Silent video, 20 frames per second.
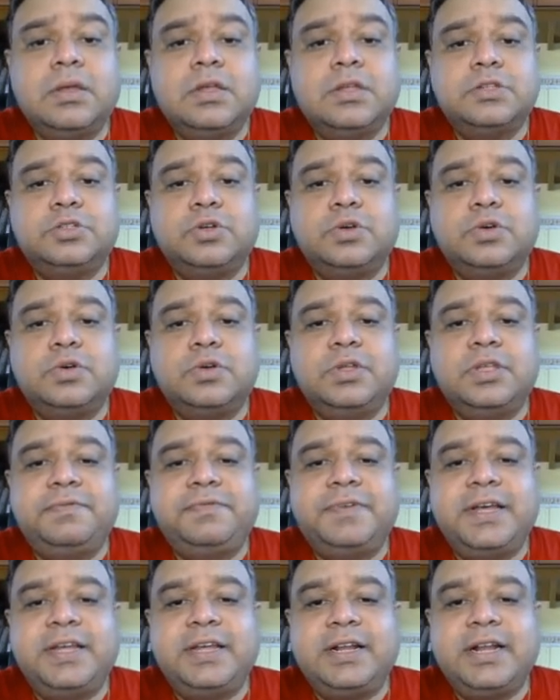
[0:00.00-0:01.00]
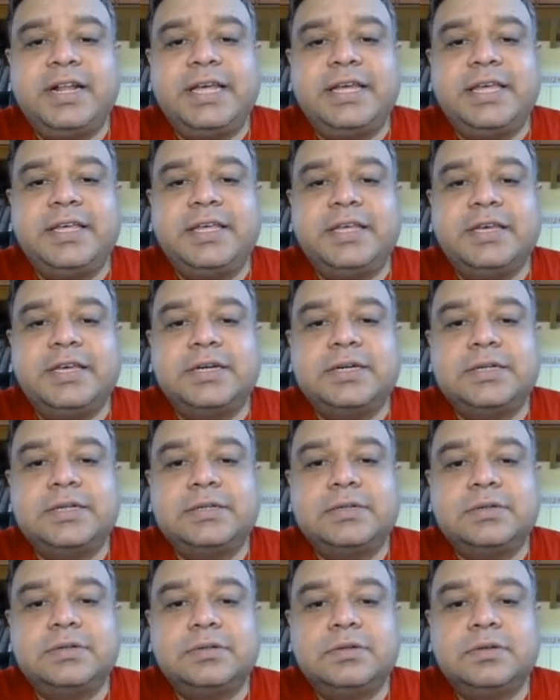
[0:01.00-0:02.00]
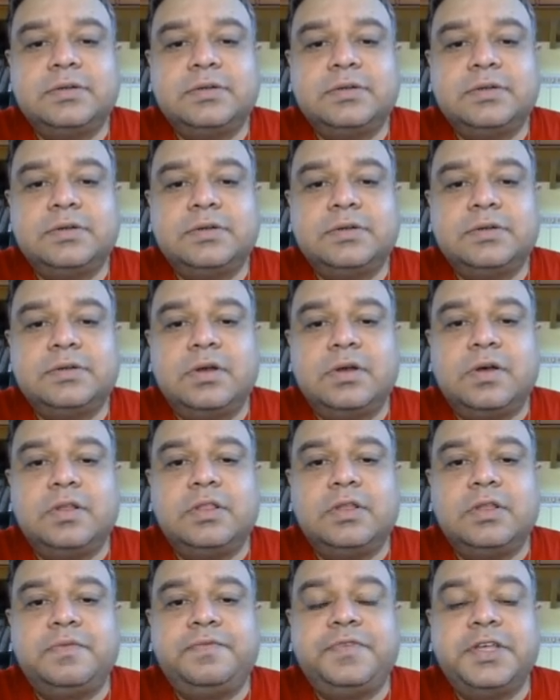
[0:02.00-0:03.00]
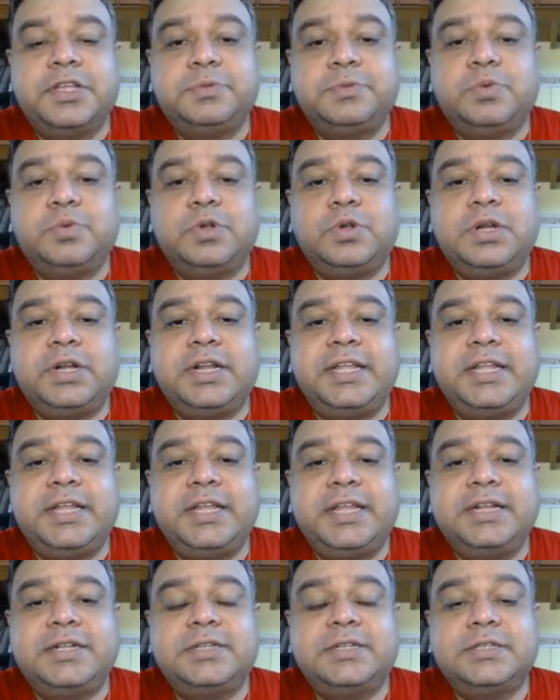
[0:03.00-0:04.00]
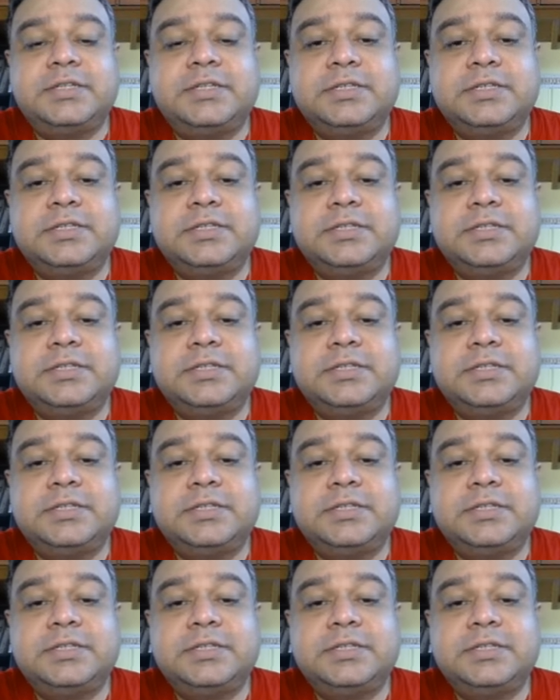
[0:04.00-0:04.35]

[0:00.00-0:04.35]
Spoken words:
So if I click here on the Facebook leads,